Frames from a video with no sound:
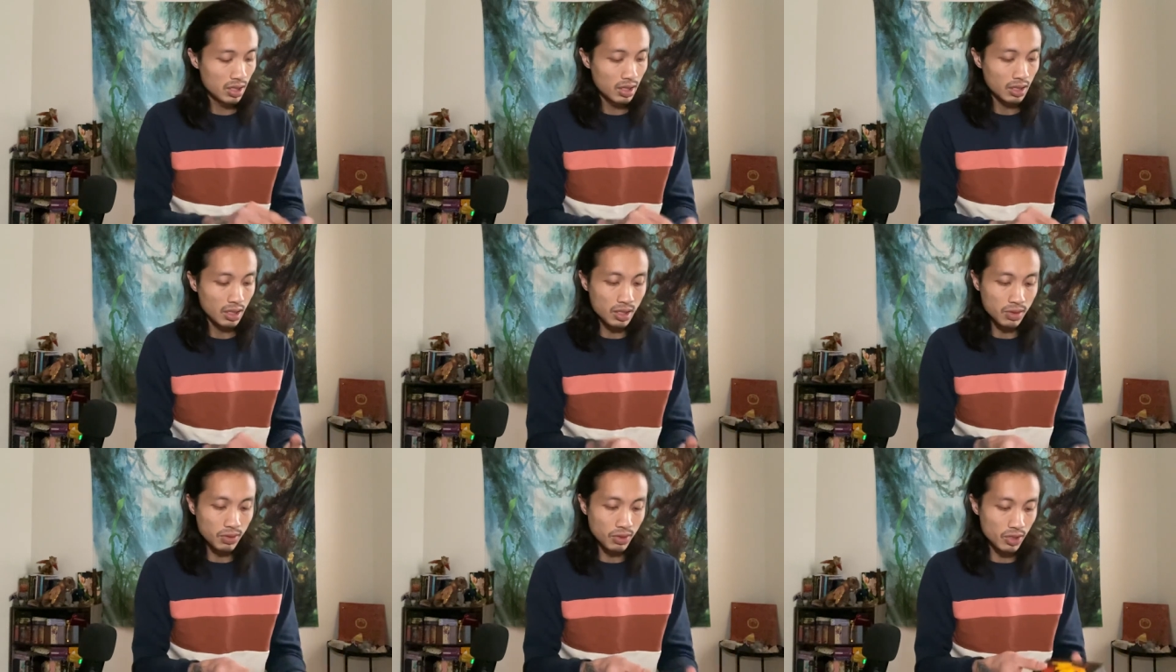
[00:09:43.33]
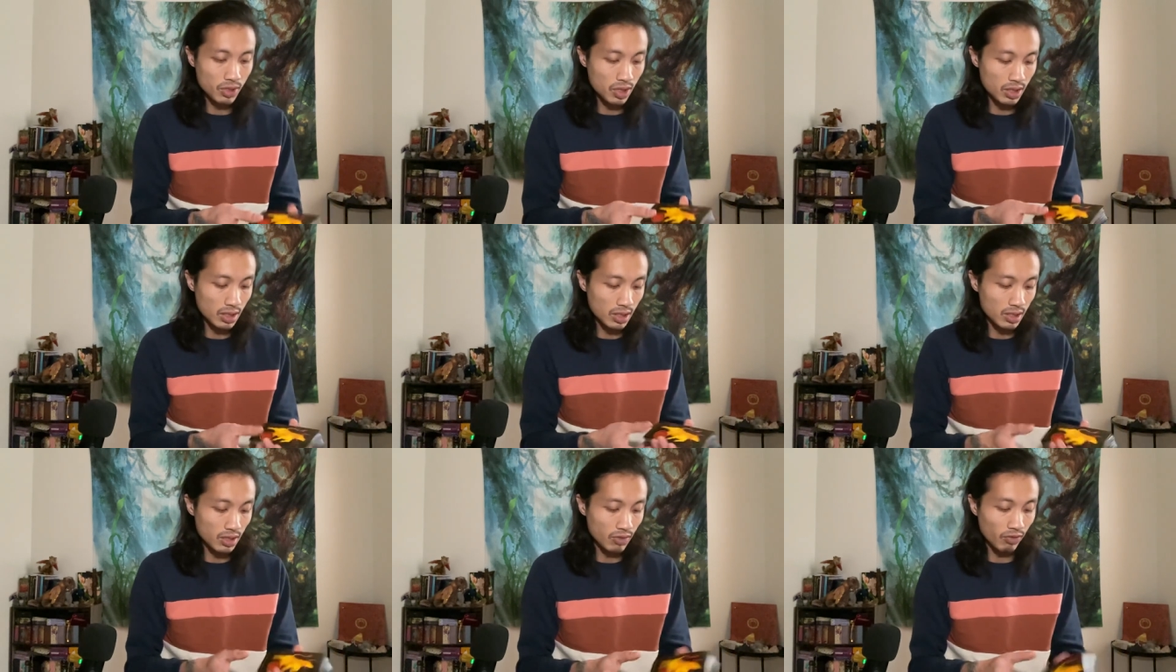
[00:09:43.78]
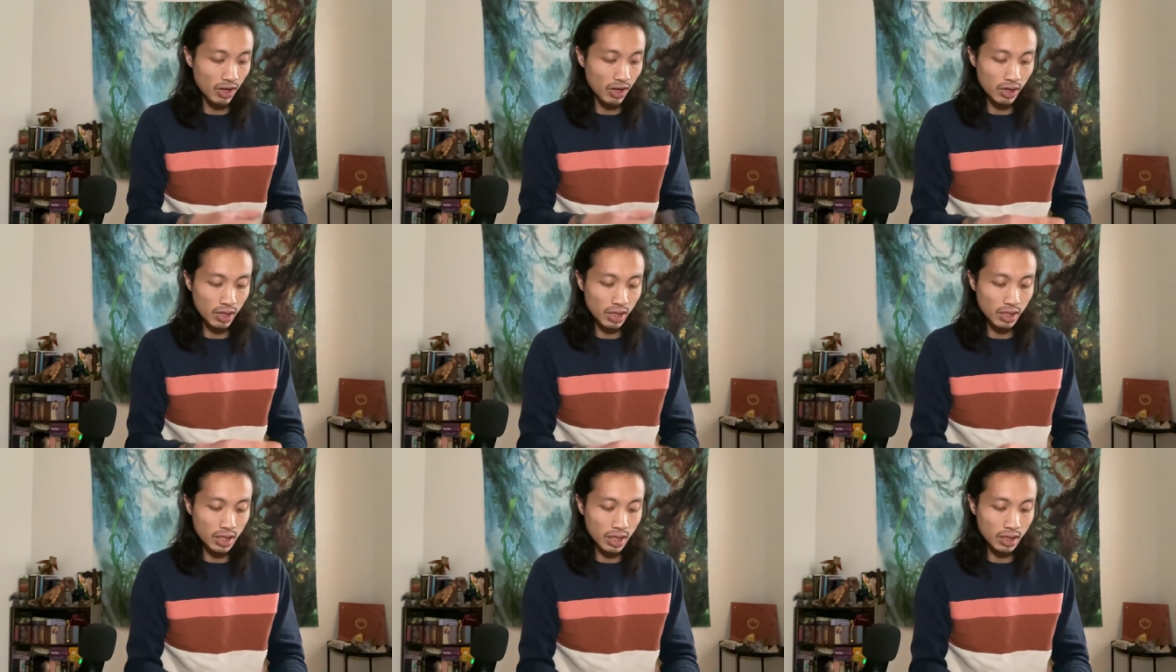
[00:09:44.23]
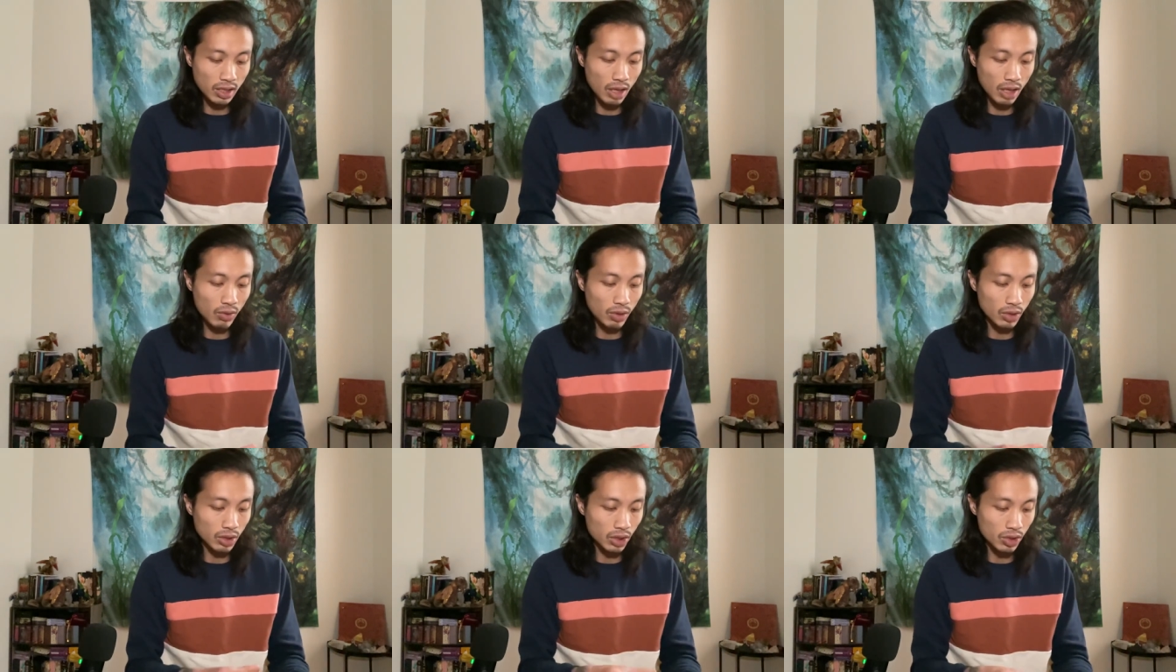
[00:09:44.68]
This person is fearing that they
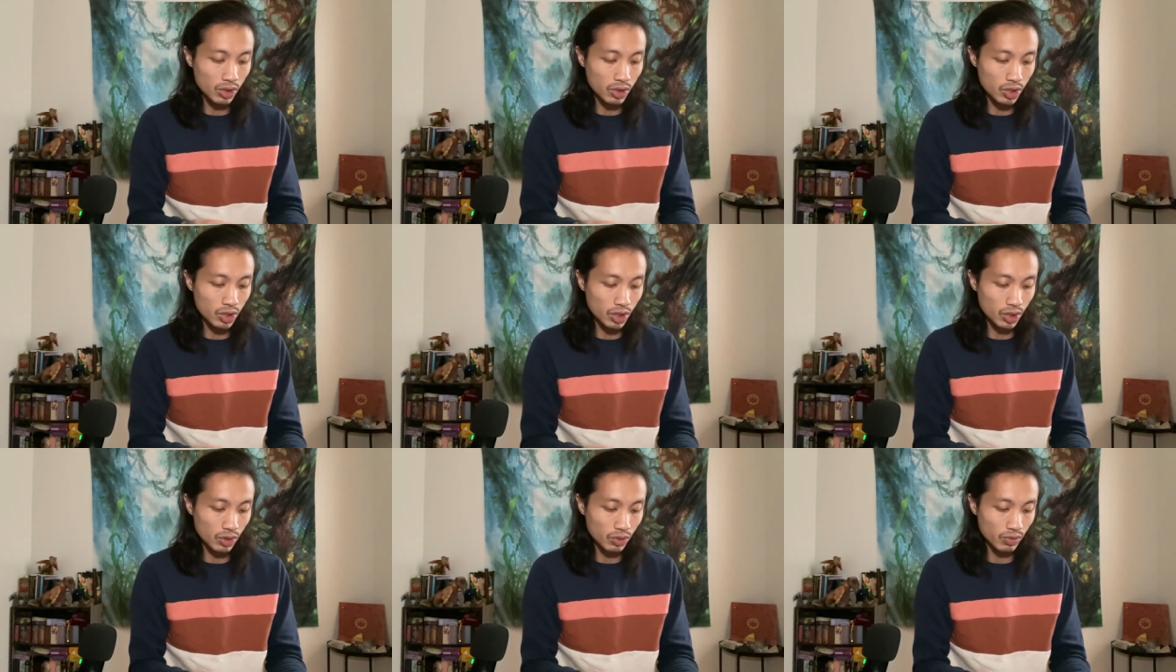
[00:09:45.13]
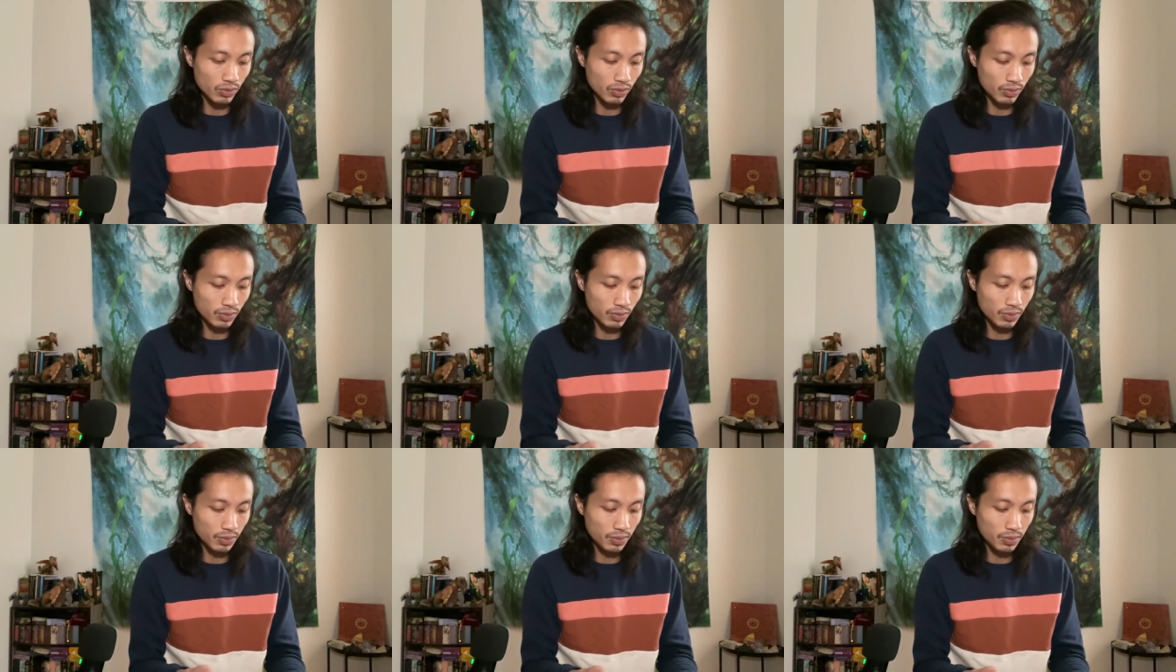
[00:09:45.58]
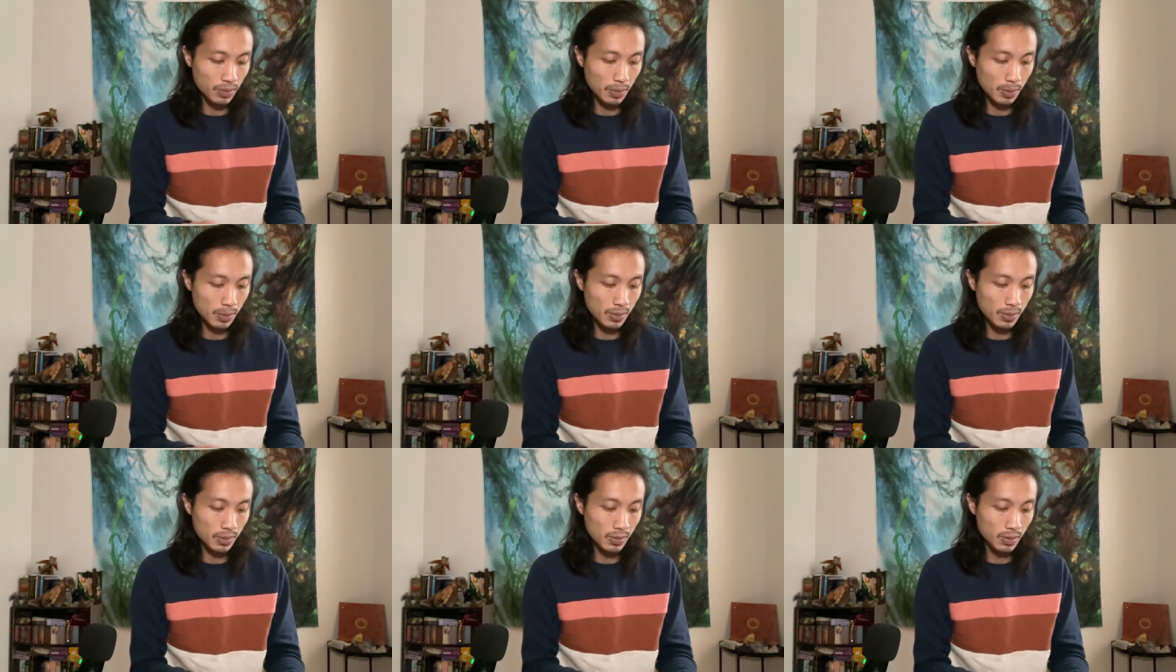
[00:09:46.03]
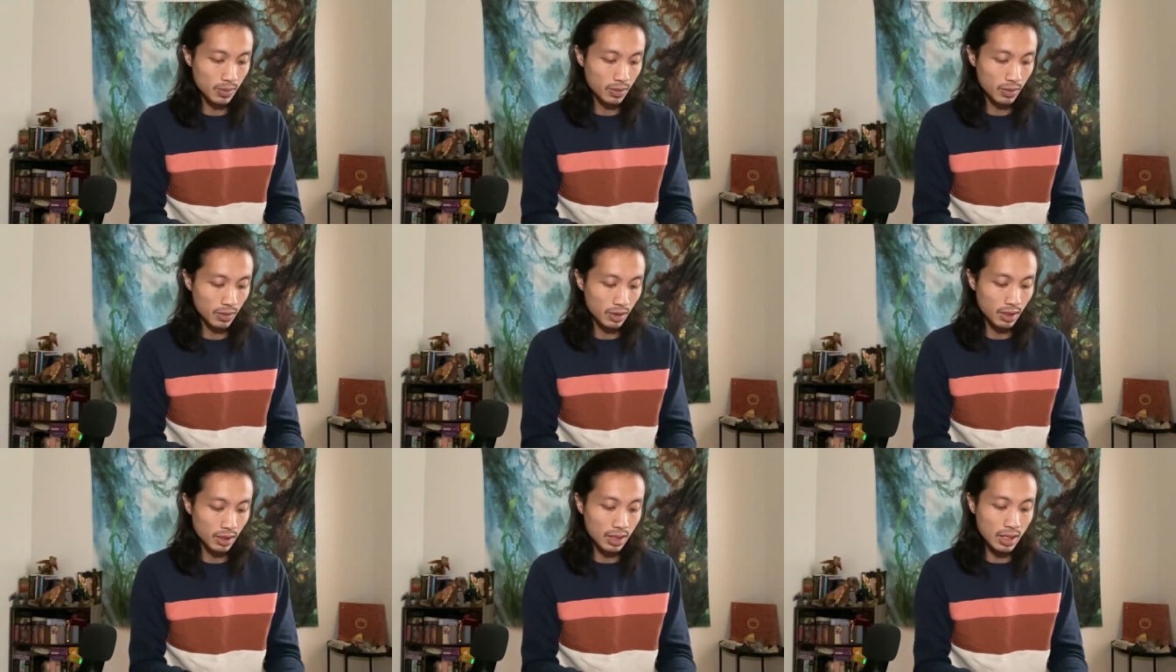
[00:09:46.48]
will lose you
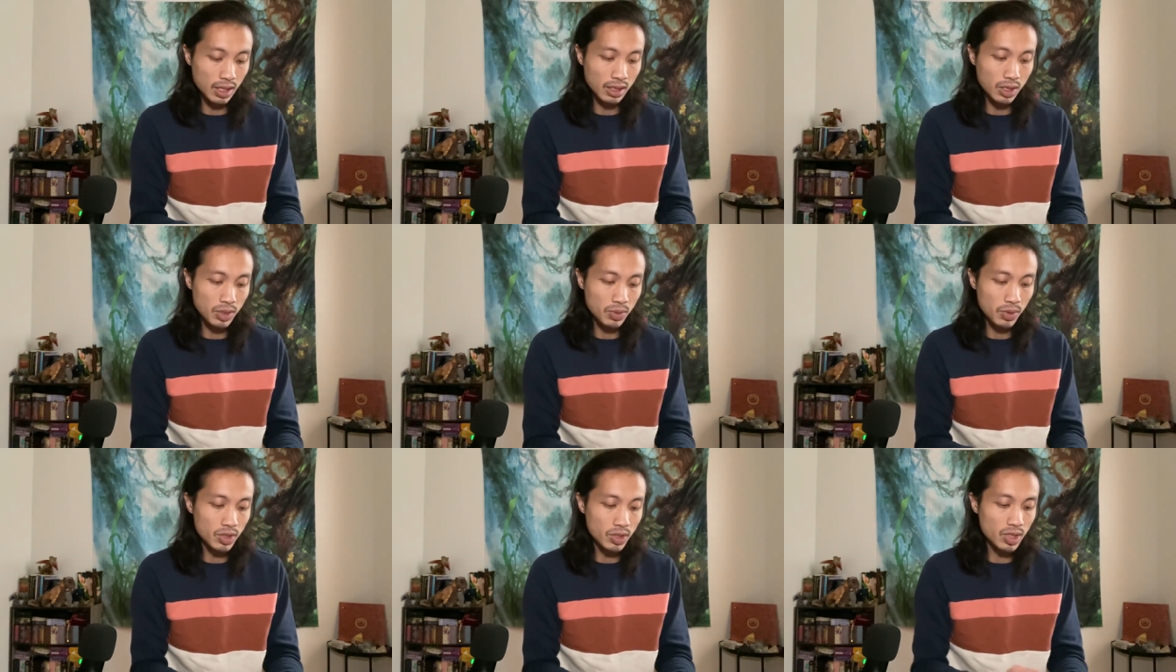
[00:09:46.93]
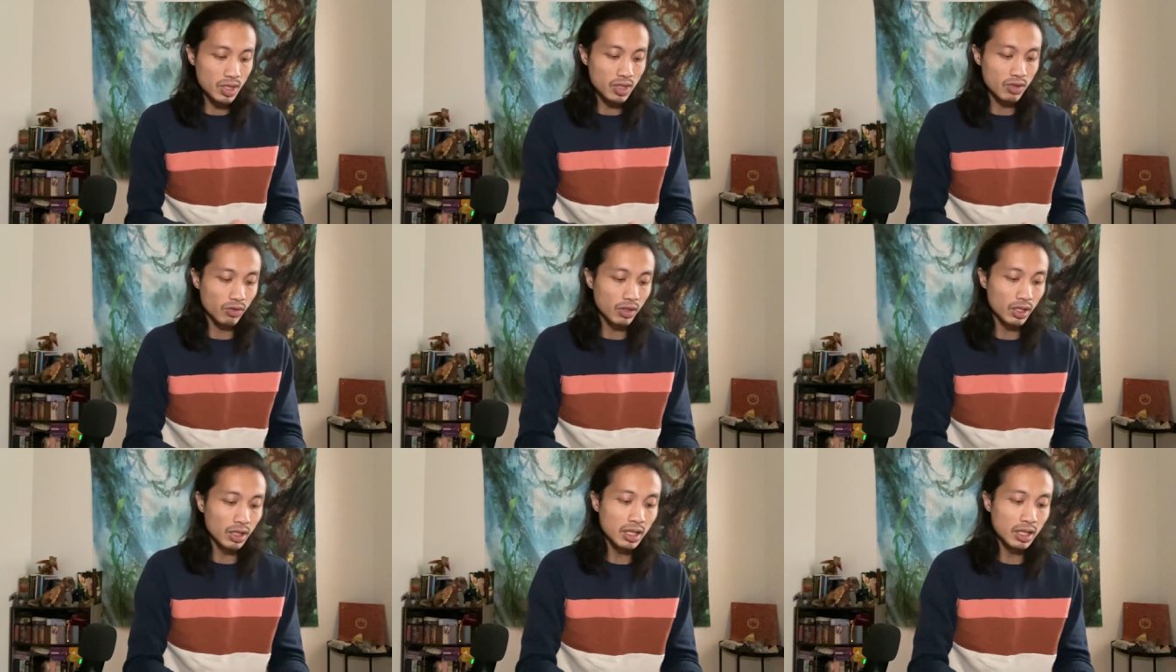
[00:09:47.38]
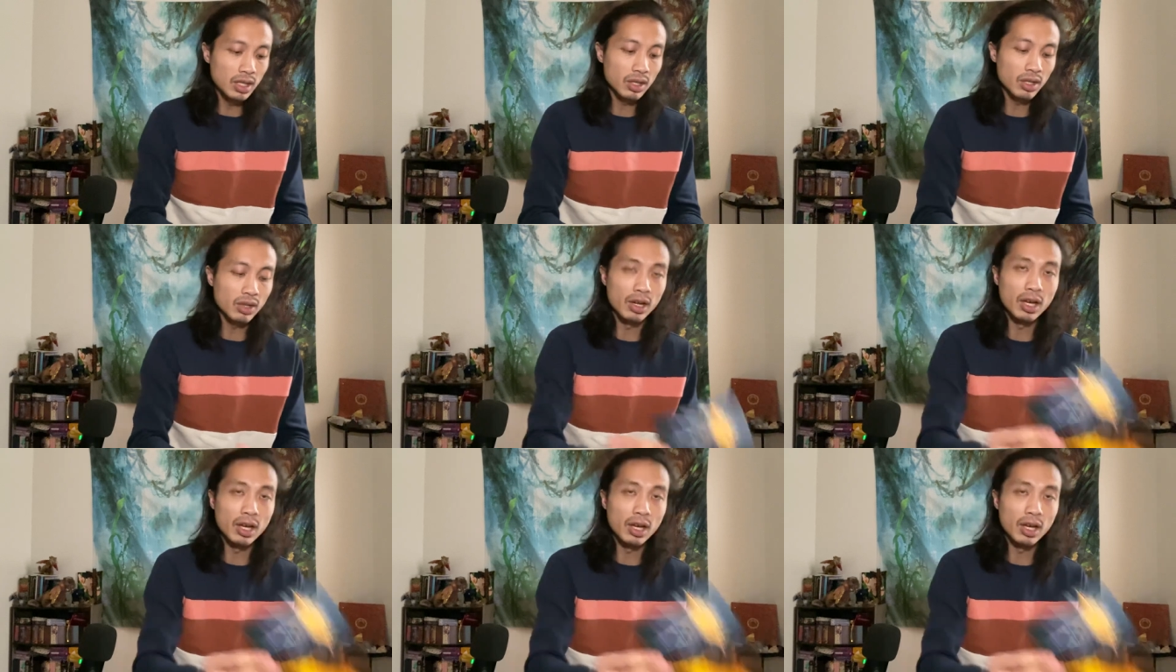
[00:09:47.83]
yeah, this person's really in their